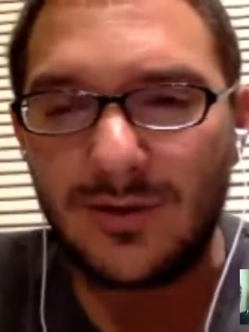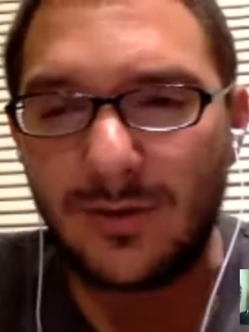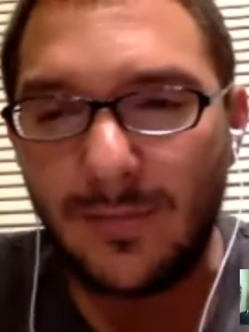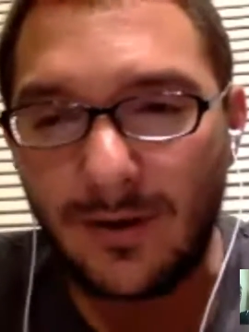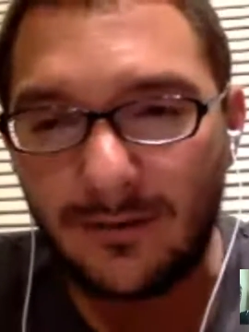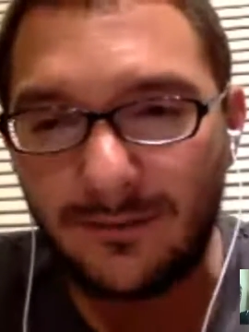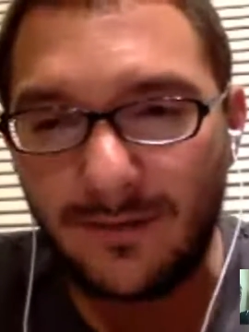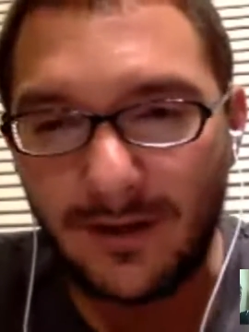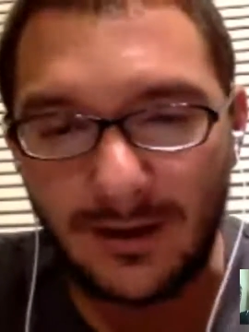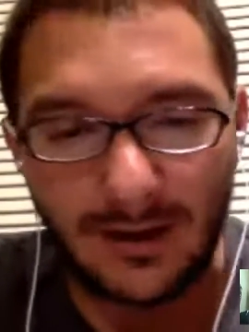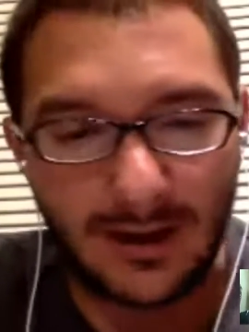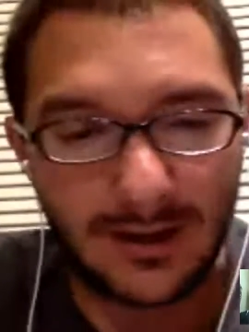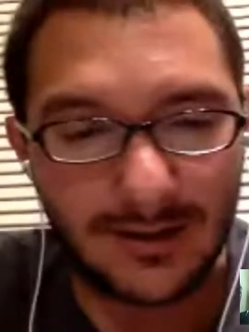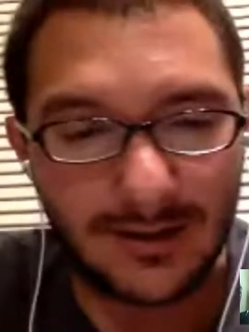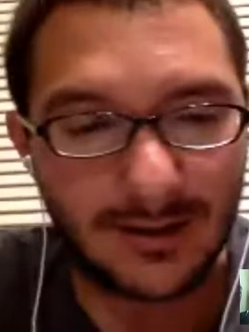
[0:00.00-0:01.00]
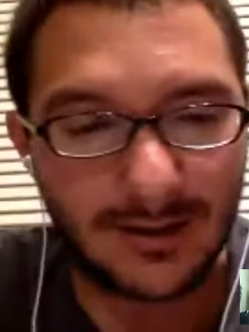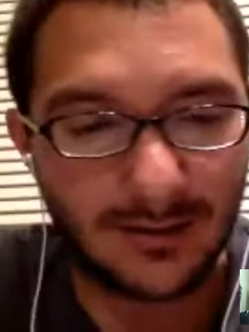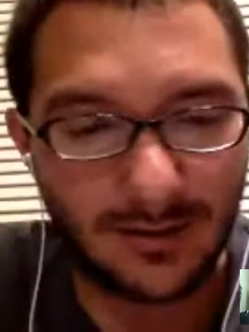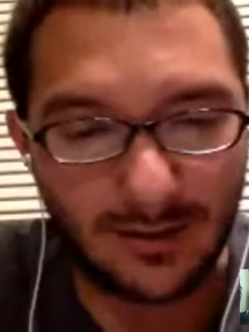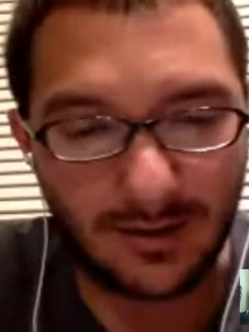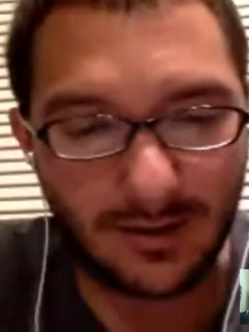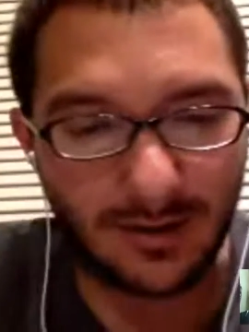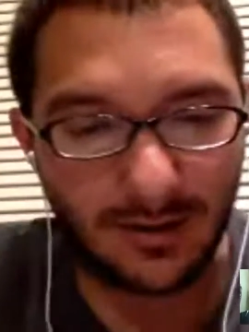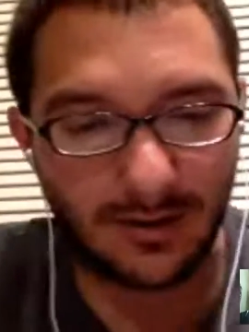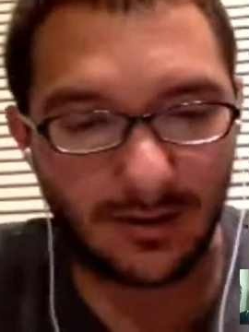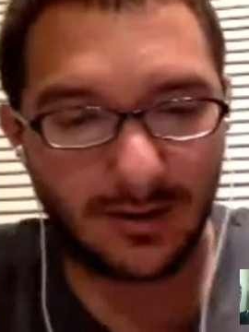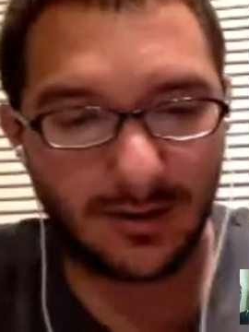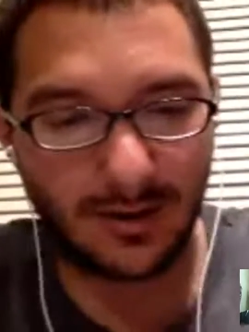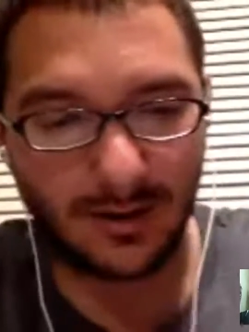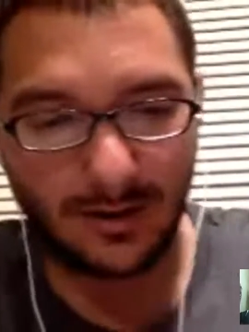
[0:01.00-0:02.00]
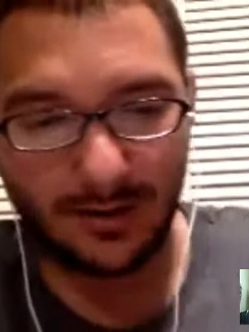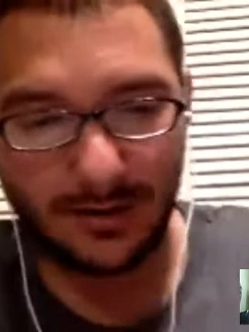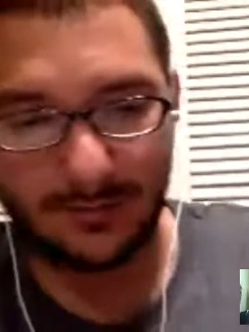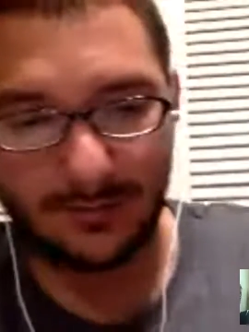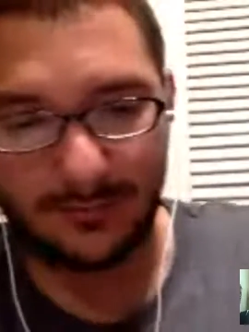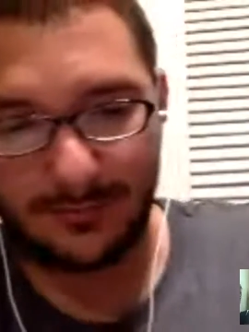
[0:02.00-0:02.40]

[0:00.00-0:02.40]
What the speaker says: And then we're just about finalizing our